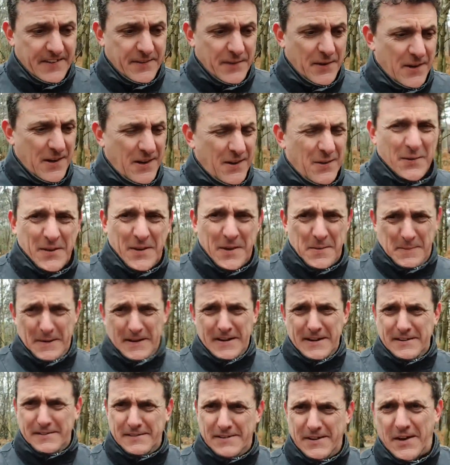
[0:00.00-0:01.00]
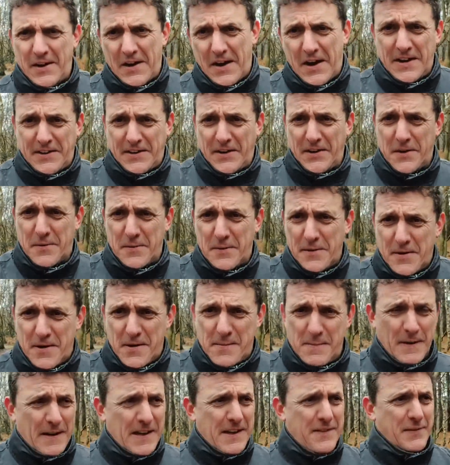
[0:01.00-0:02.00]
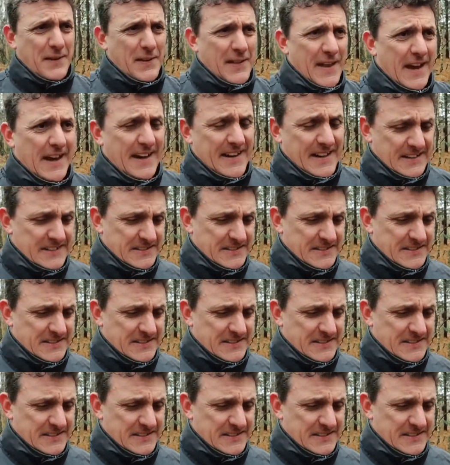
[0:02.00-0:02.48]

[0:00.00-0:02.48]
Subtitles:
well, hold on a minute, I don't know whether I believe in that.